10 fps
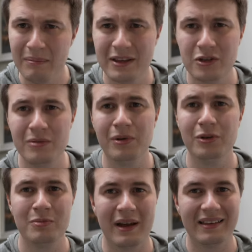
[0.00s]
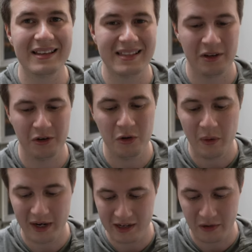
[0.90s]
bit too blue to my taste. I don't know
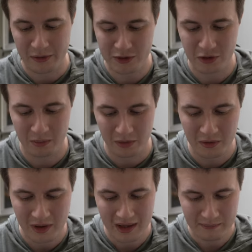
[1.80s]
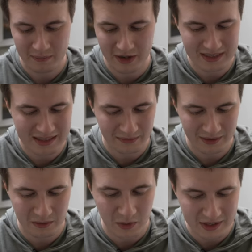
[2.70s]
why they go so blue because it
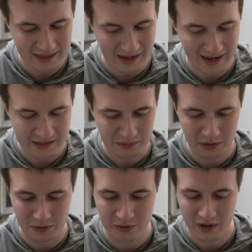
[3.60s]
definitely wasn't as blue